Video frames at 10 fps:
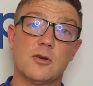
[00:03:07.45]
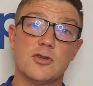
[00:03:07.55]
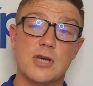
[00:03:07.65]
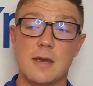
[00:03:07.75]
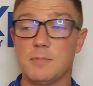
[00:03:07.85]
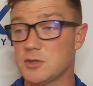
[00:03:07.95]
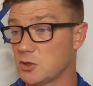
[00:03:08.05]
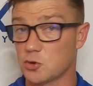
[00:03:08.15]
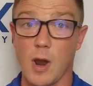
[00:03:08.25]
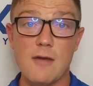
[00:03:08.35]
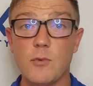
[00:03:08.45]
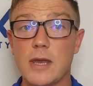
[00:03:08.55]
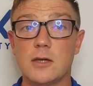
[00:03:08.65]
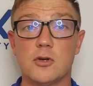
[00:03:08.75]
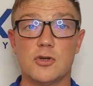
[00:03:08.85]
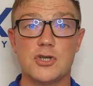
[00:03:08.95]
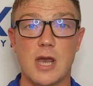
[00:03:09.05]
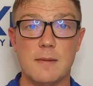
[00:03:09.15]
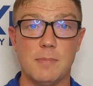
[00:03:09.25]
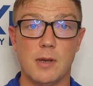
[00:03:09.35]
good shape? Is the driveway in good
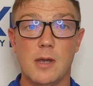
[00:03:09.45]
shape?